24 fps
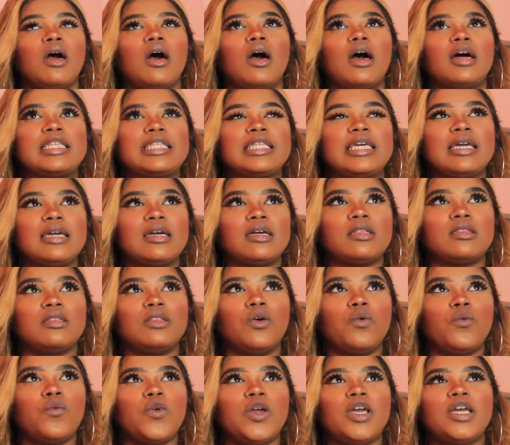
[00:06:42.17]
I think
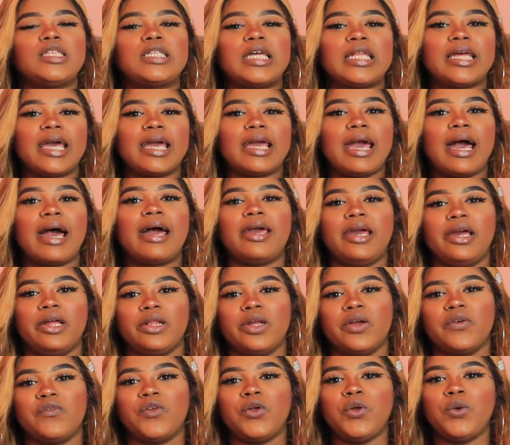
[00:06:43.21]
the week that I got
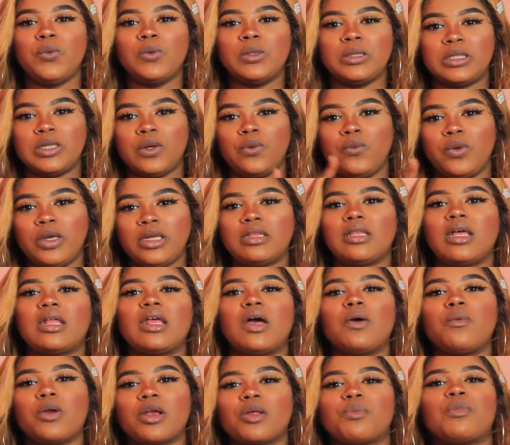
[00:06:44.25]
interviewed was the week that
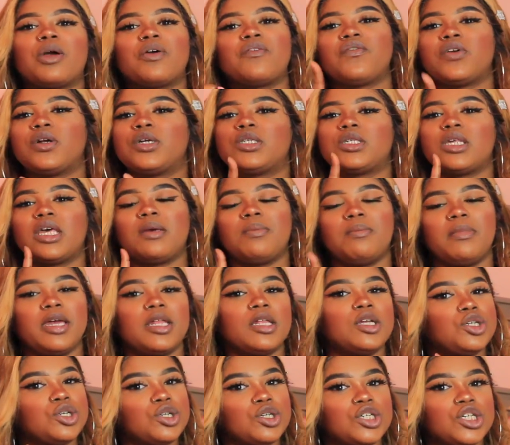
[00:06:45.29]
I worked my first like
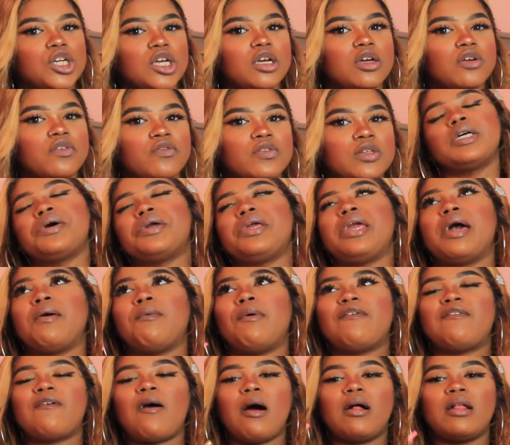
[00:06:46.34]
manager shift. So yeah,
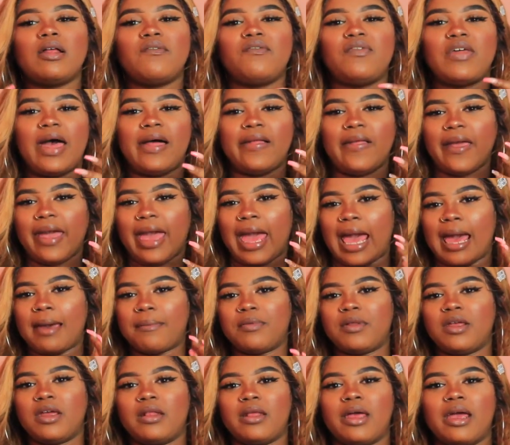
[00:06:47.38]
with all of that like
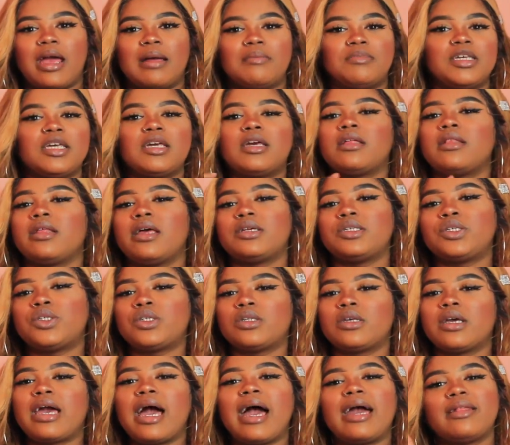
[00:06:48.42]
happening, like I'm taking like
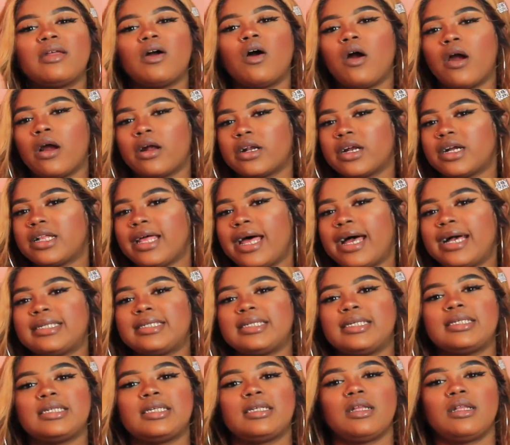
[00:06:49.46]
kind of harder
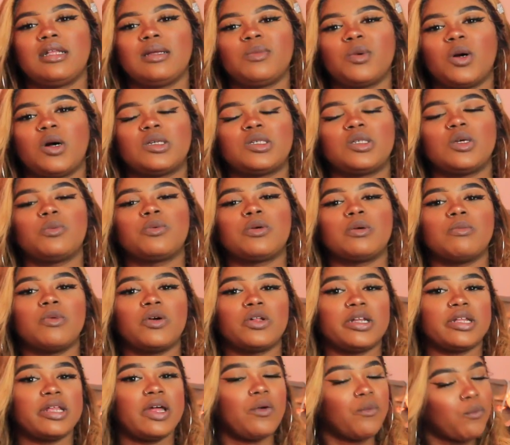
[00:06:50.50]
classes, and then I'm also
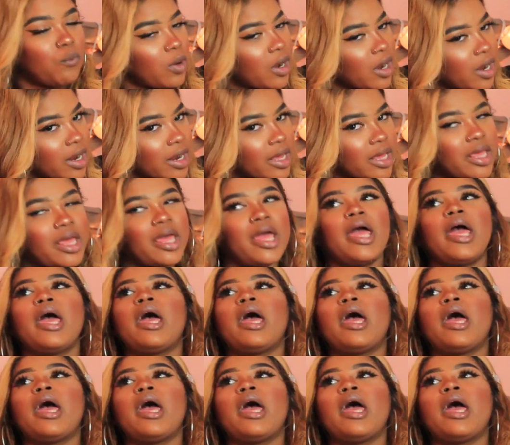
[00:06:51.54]
promoted at work.